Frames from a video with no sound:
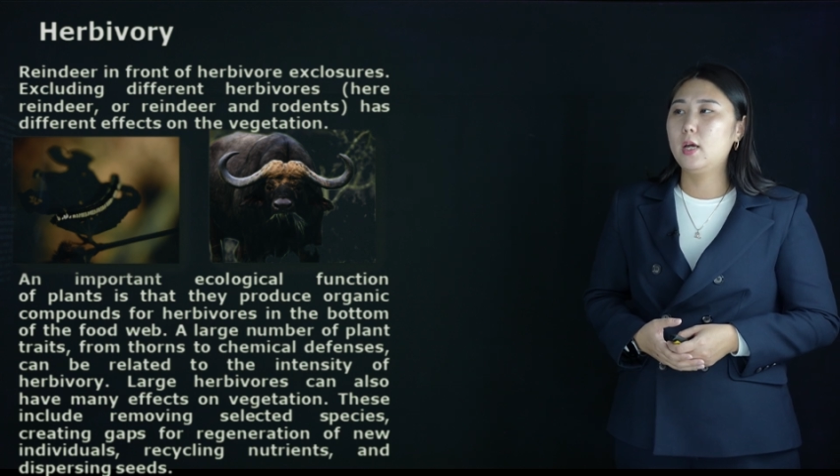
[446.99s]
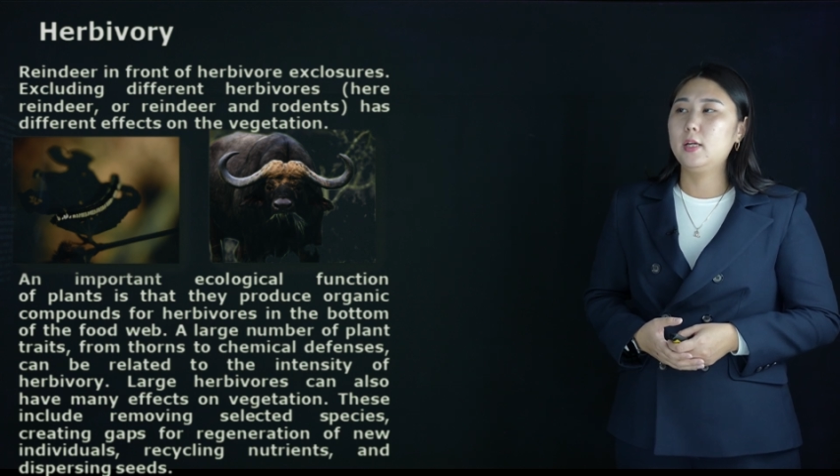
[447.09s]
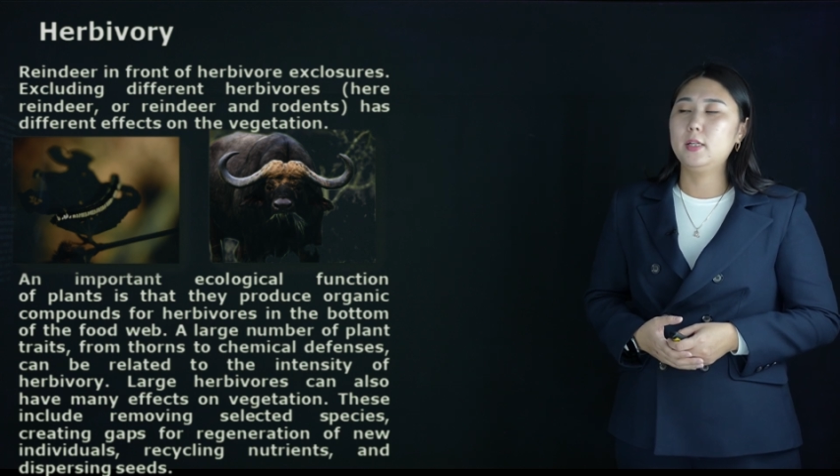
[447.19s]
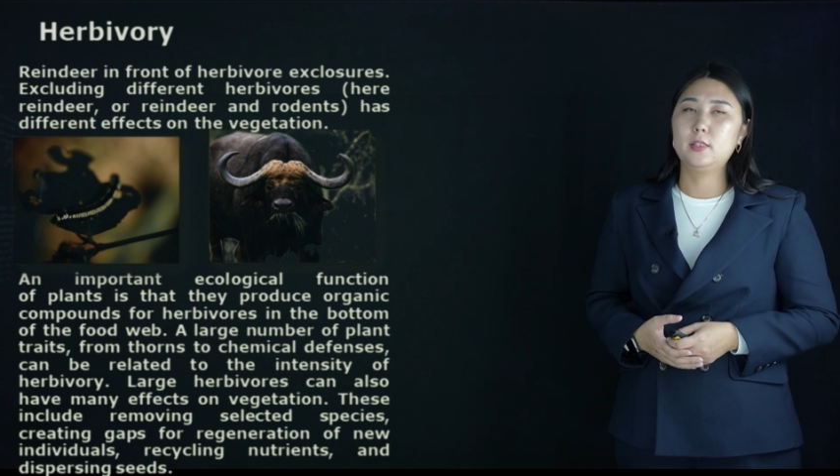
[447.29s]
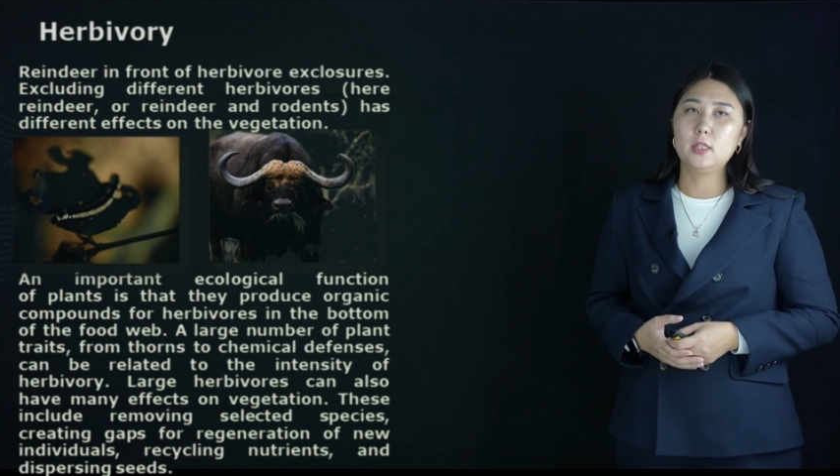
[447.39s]

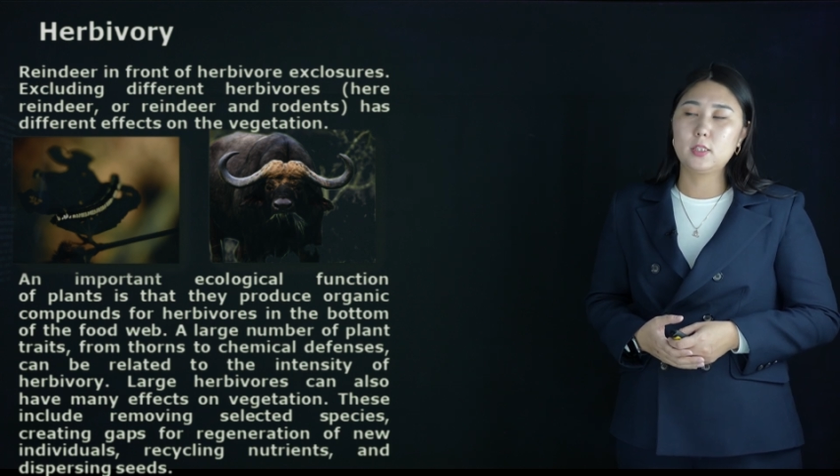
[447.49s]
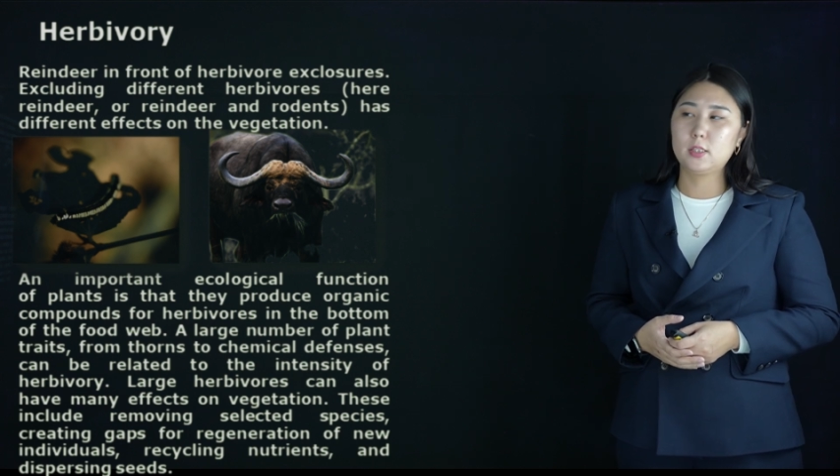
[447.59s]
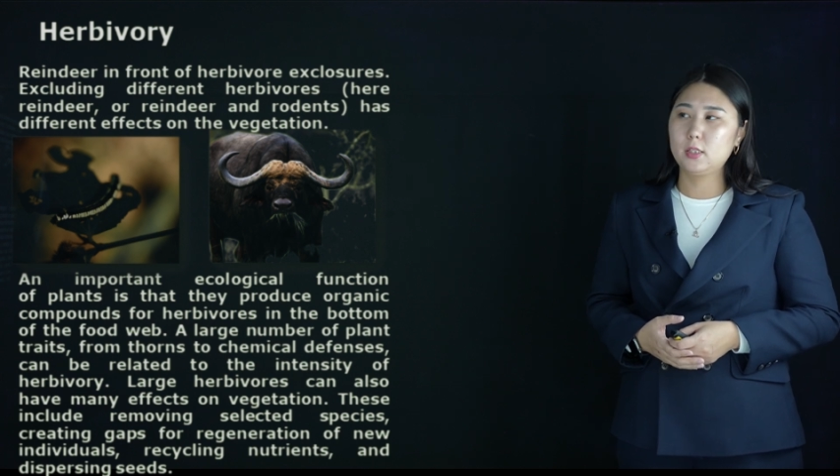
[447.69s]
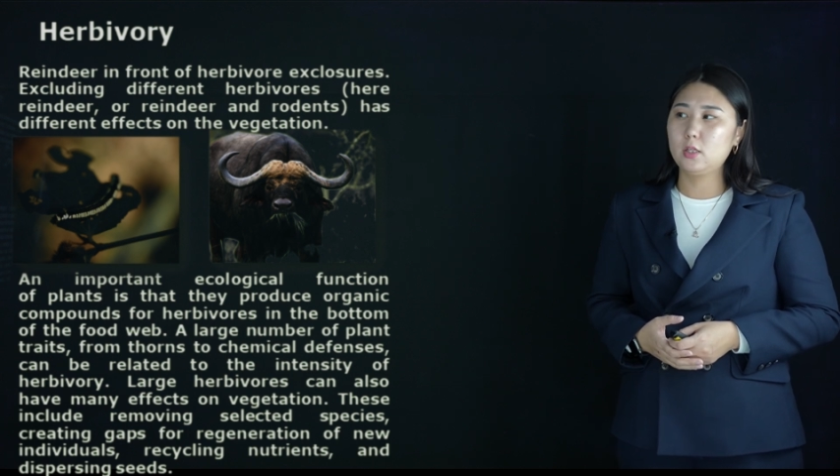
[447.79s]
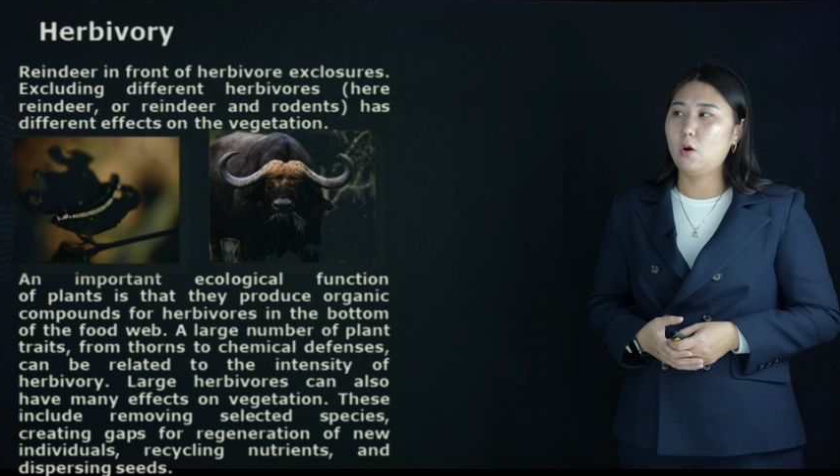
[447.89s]

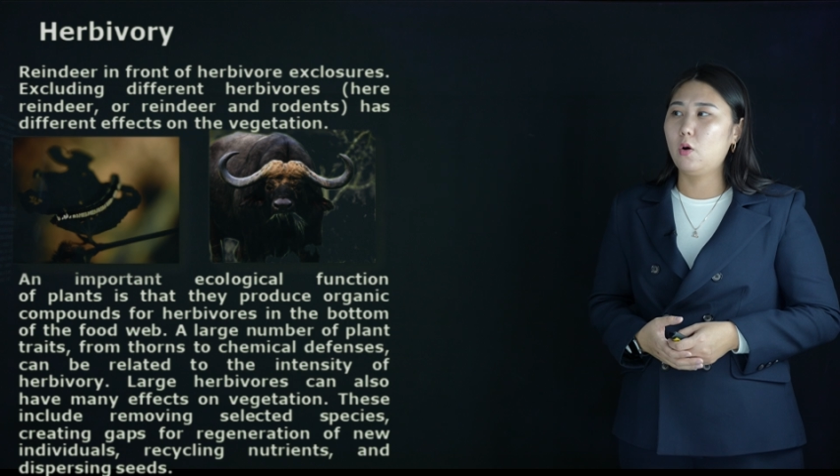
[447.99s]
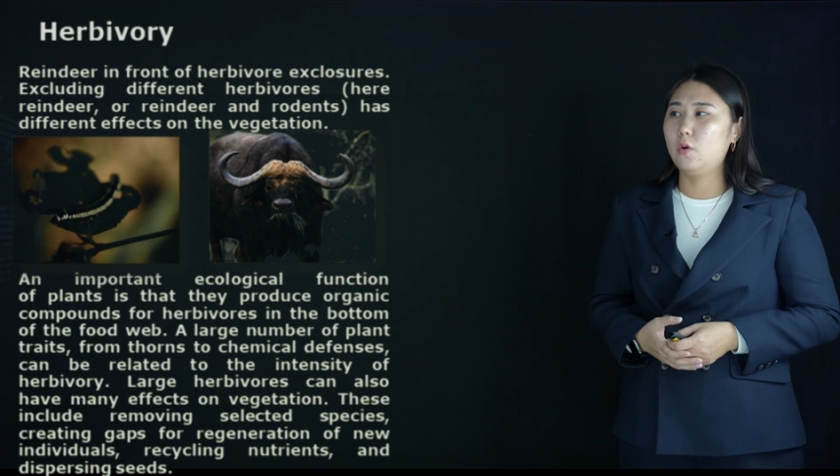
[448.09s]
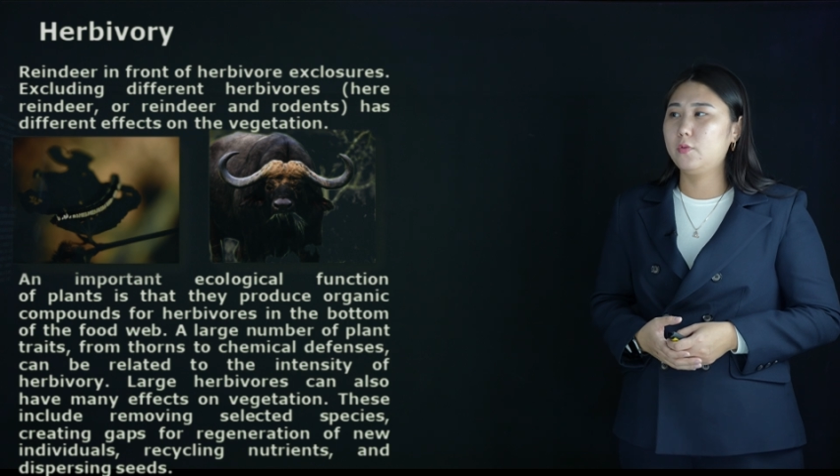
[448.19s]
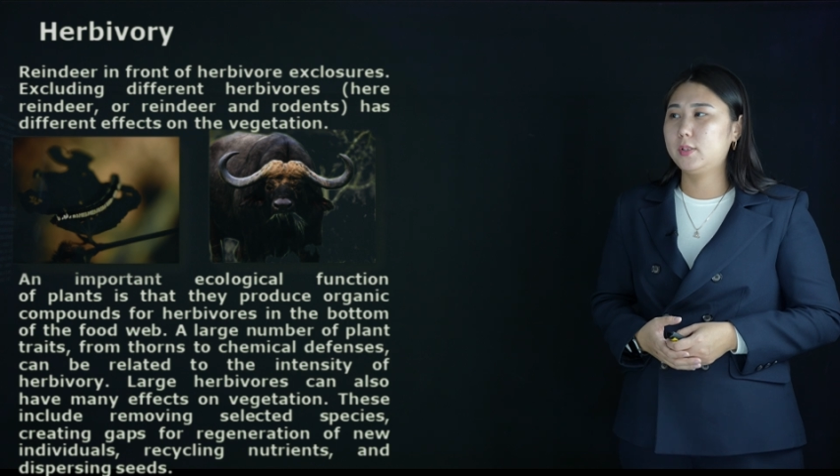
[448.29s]
intensity of